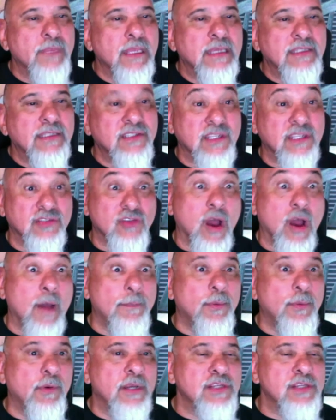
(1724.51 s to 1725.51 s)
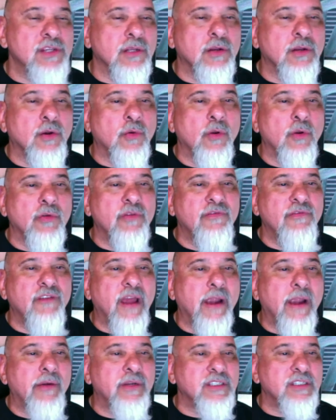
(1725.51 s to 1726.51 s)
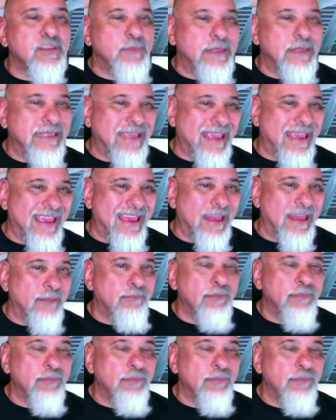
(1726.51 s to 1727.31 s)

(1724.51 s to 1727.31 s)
since Operation Coronavirus began.